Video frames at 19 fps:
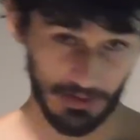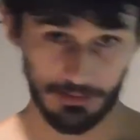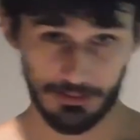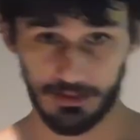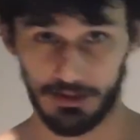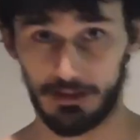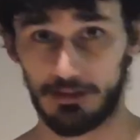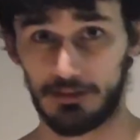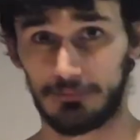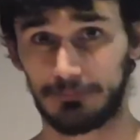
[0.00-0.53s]

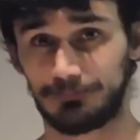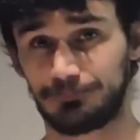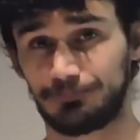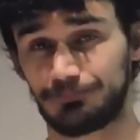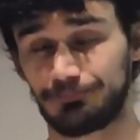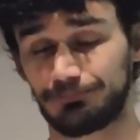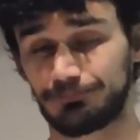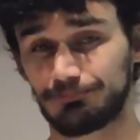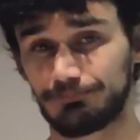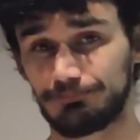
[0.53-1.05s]
So
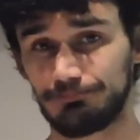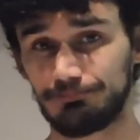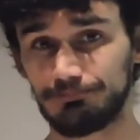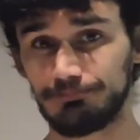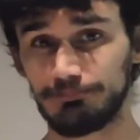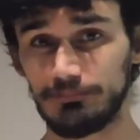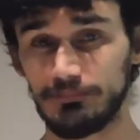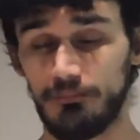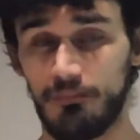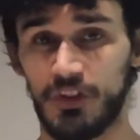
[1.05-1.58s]

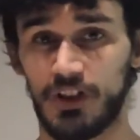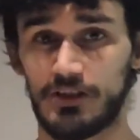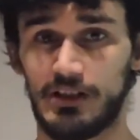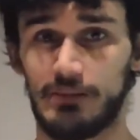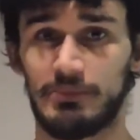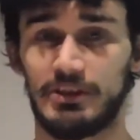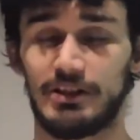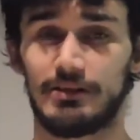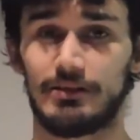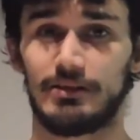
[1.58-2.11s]
I
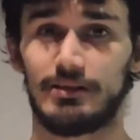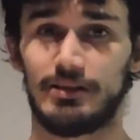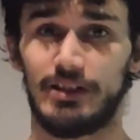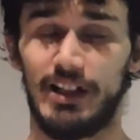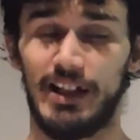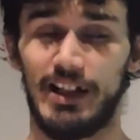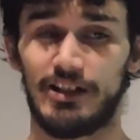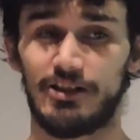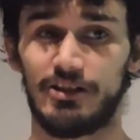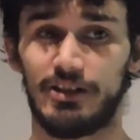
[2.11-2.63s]
mean,
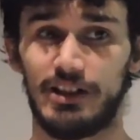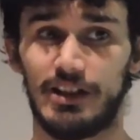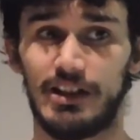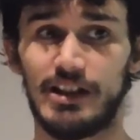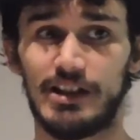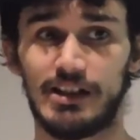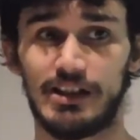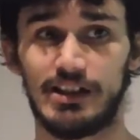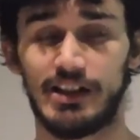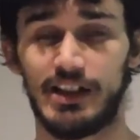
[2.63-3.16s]
today I took it
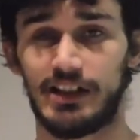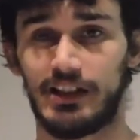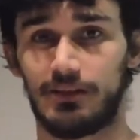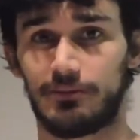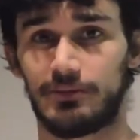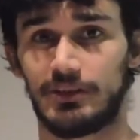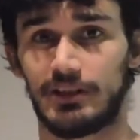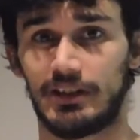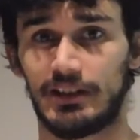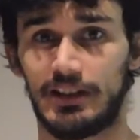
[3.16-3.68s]
easy. I didn't
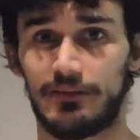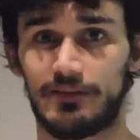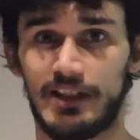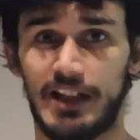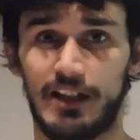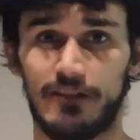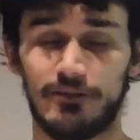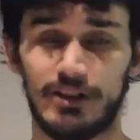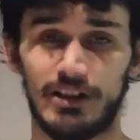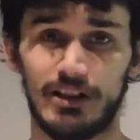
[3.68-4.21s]
really lift
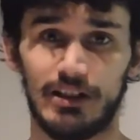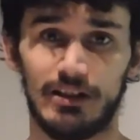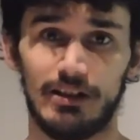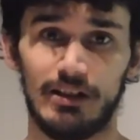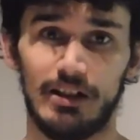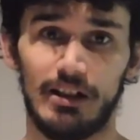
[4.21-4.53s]
heavy.